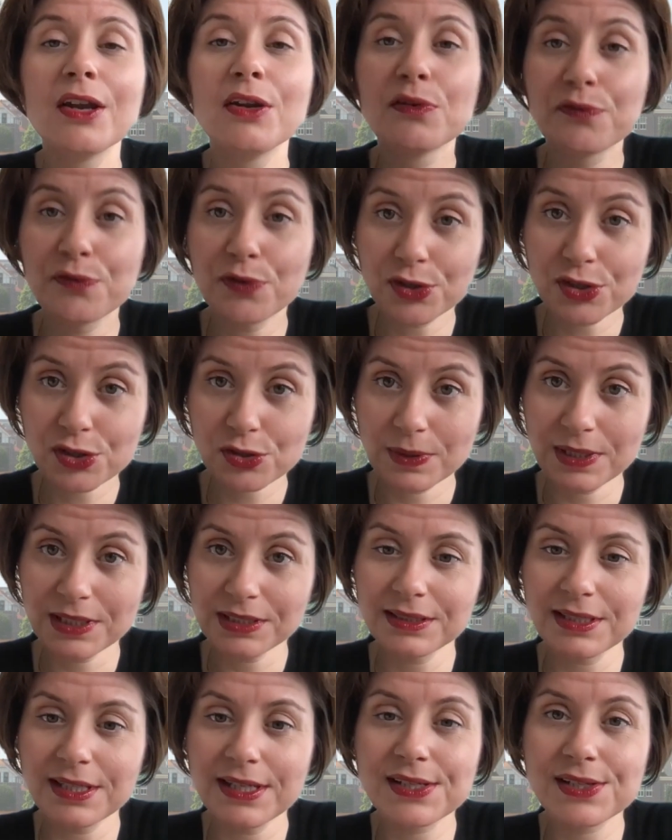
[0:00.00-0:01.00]
The first
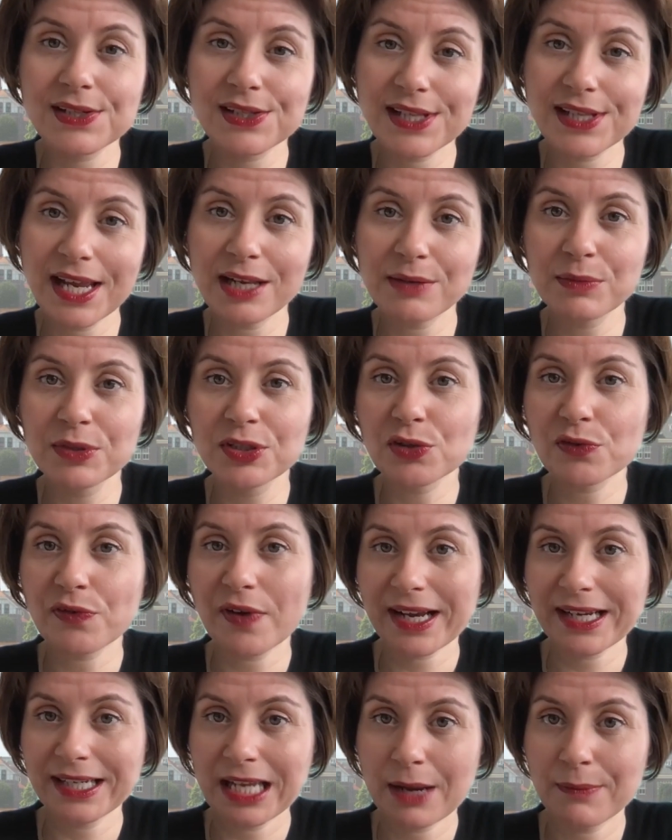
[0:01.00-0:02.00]
one is a statement
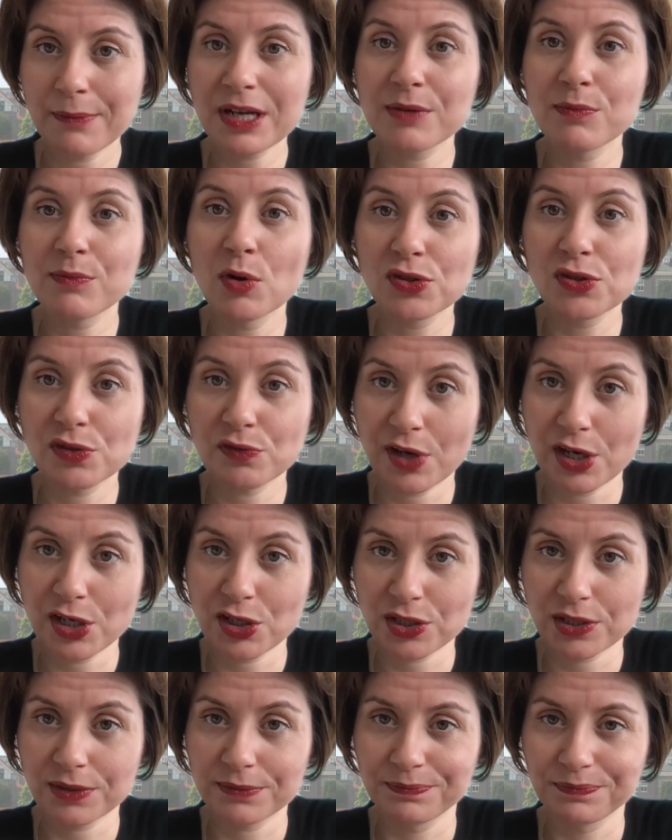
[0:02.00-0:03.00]
of academic
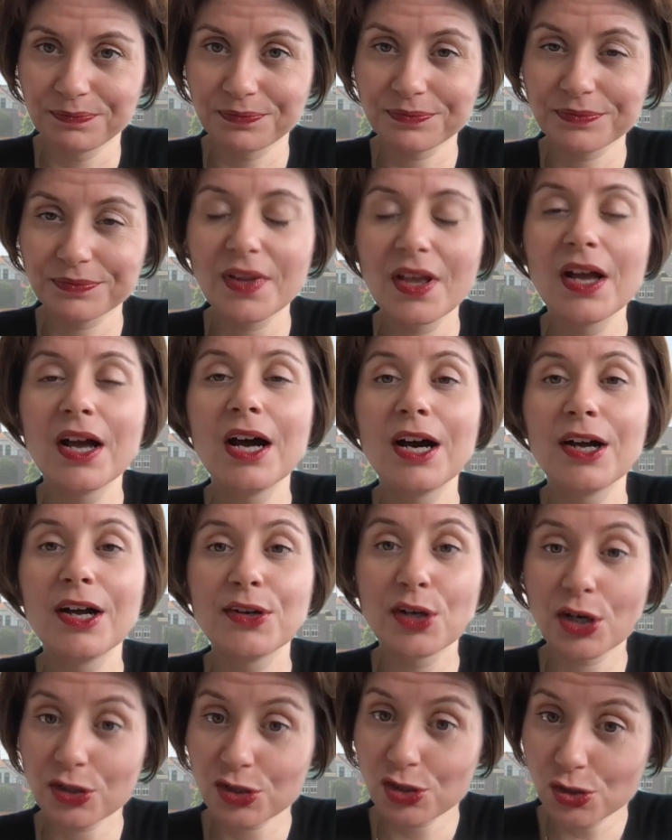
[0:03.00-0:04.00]
motivation.
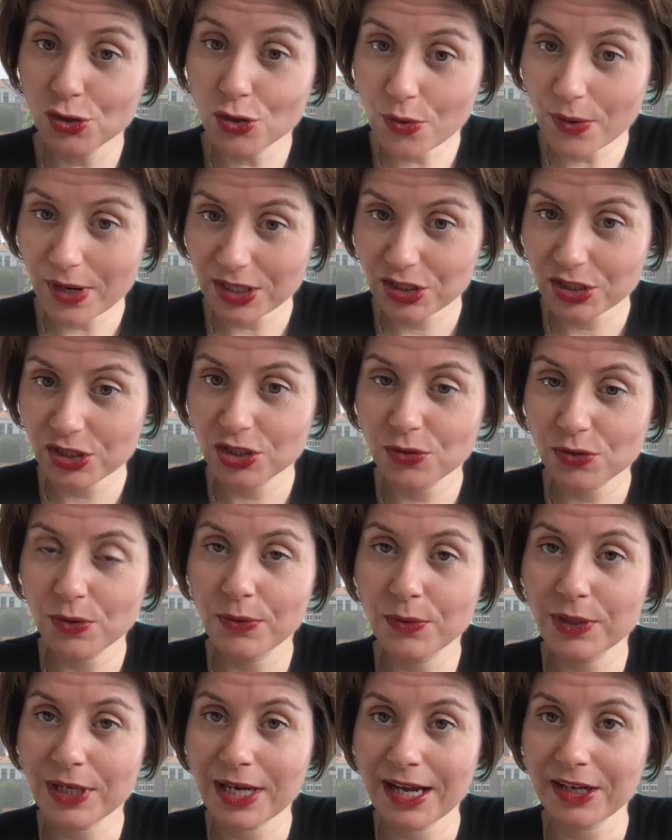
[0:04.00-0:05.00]
There are two questions
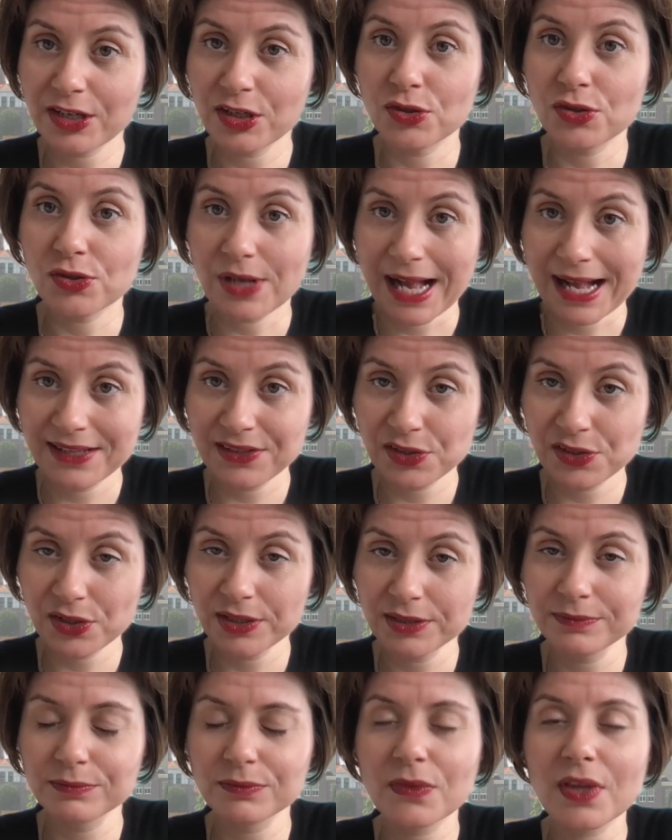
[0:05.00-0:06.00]
we would like you to
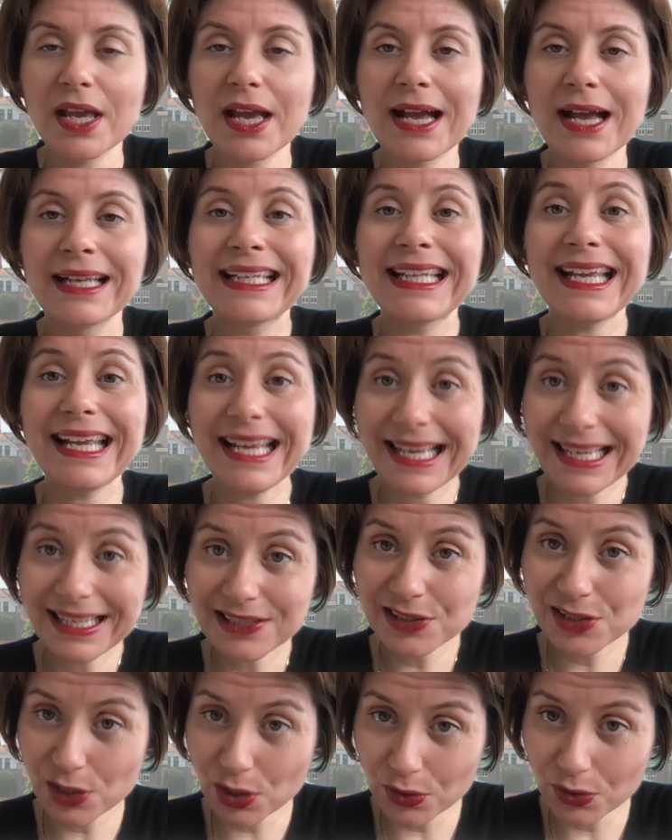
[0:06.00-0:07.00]
answer, and
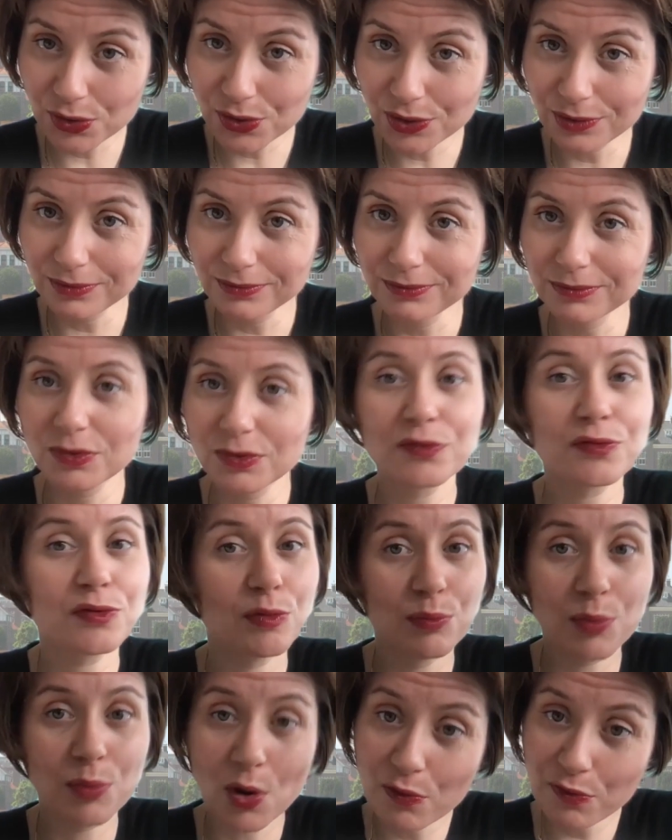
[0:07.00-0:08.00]
in total,
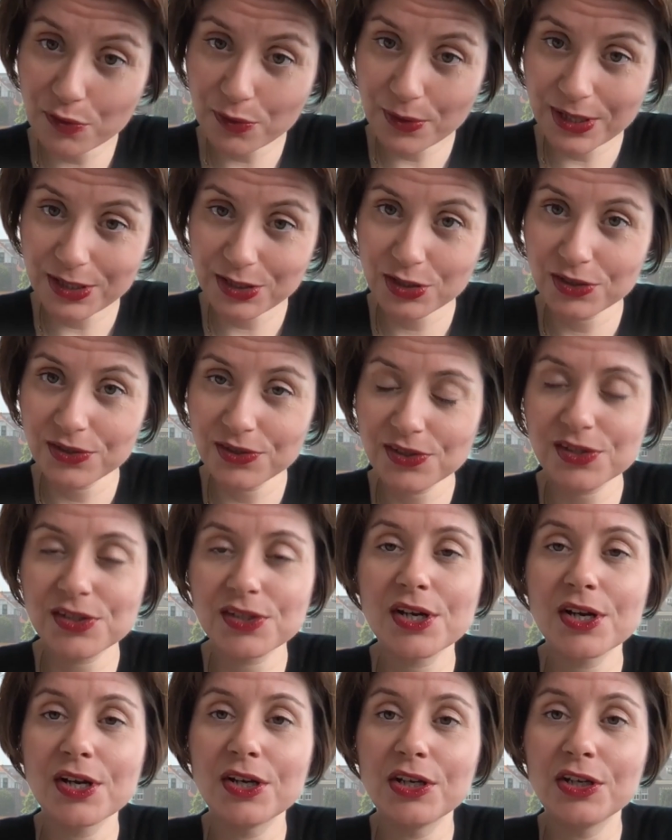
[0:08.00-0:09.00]
for both
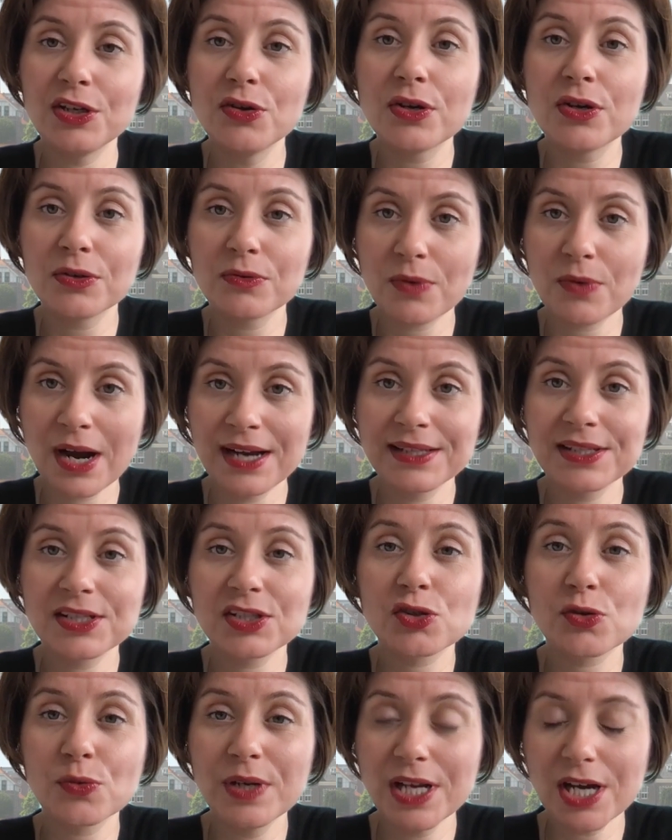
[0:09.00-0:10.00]
questions, you can write
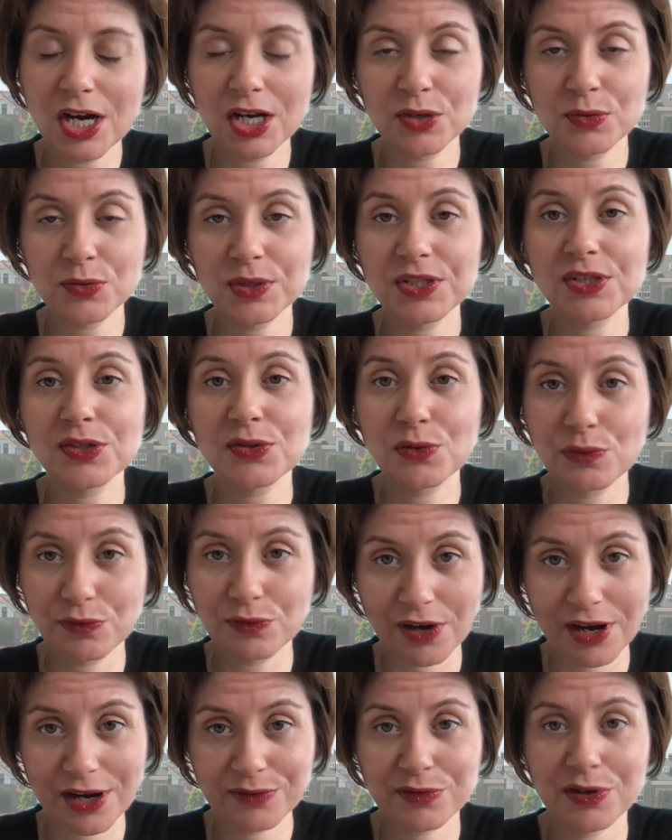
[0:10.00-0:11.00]
300 to
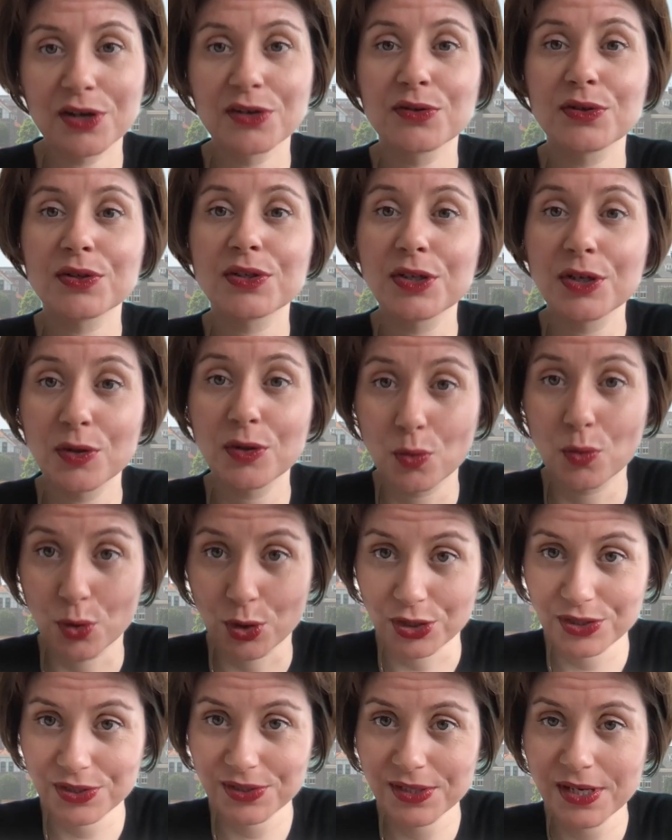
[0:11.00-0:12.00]
500
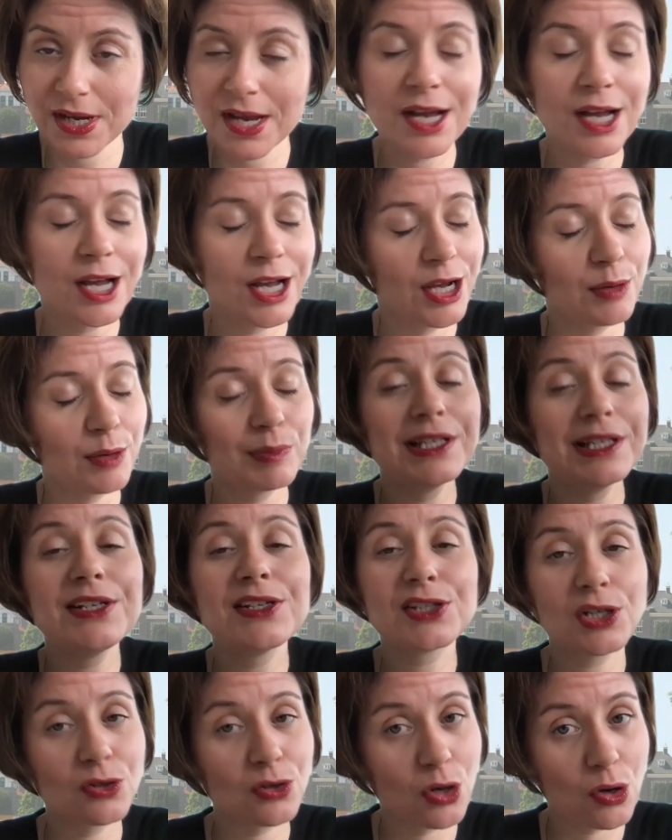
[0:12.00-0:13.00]
words.
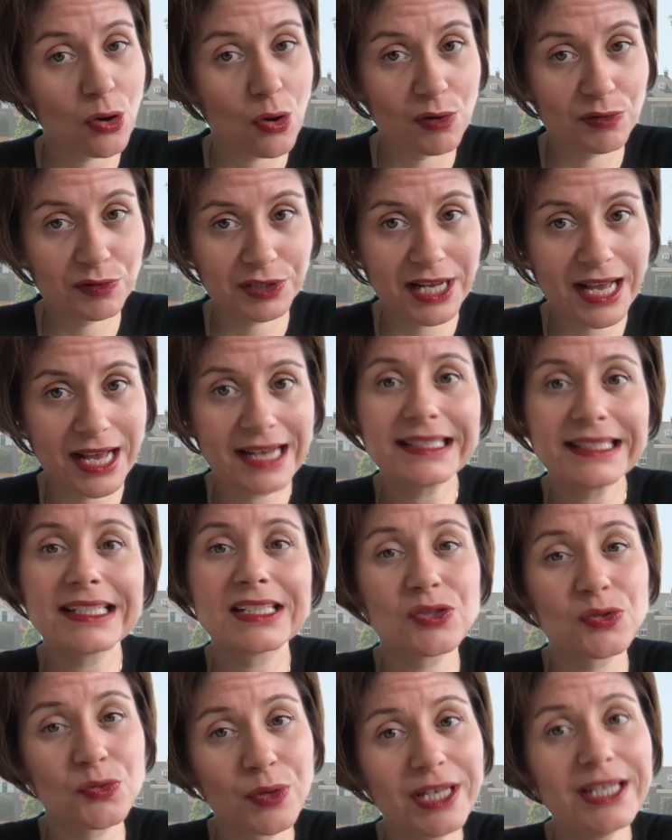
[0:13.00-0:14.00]
Please don't go over that.
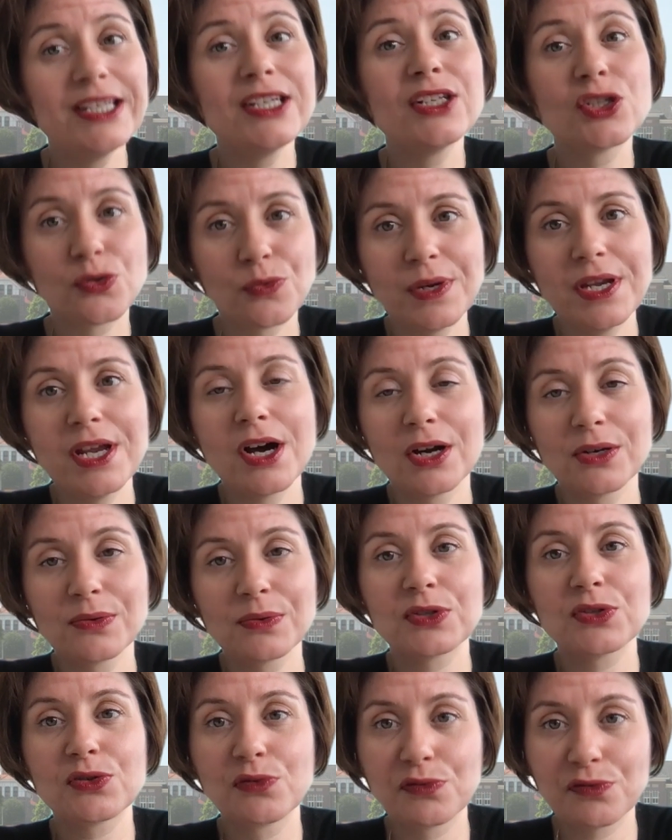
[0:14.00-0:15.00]
It's really
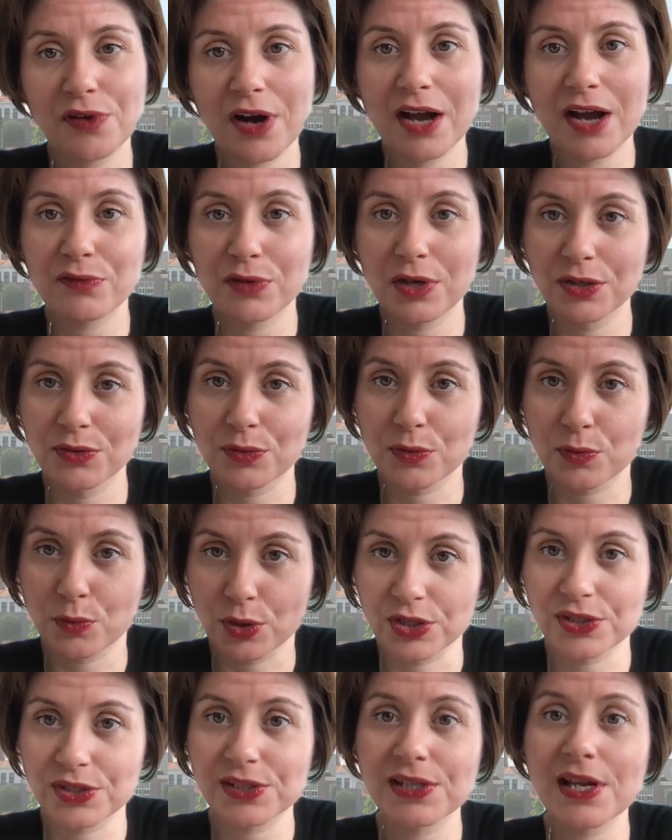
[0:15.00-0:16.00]
300 to 500
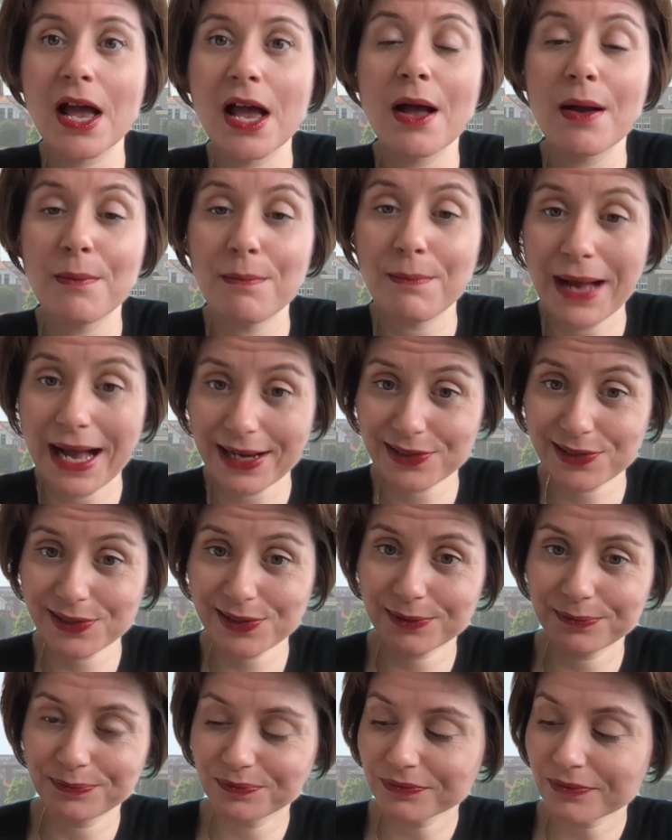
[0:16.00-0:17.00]
words
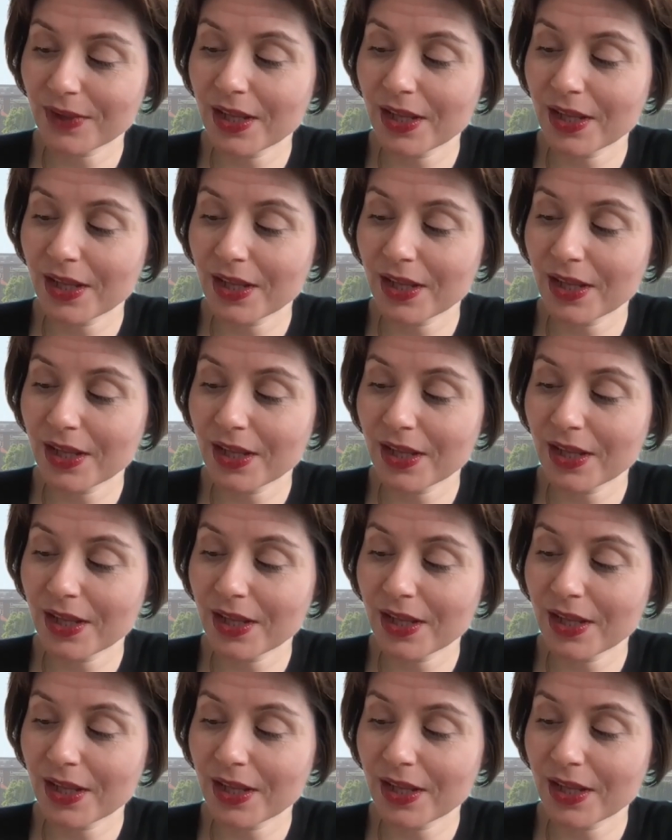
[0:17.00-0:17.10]
max.